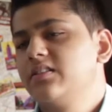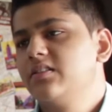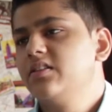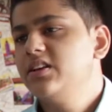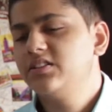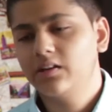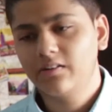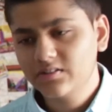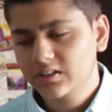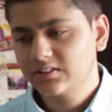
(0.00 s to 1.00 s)
As I said, the D
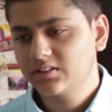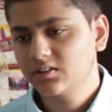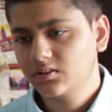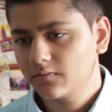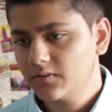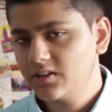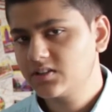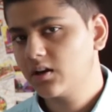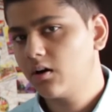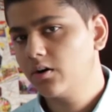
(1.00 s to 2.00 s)
series consists of
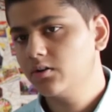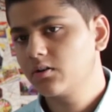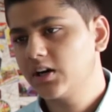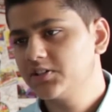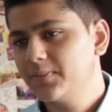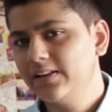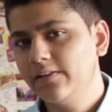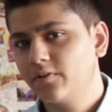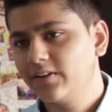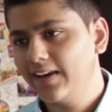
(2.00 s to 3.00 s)
these audio cards
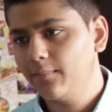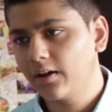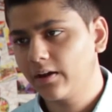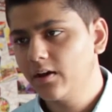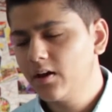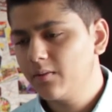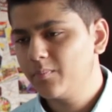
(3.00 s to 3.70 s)
mainly for gaming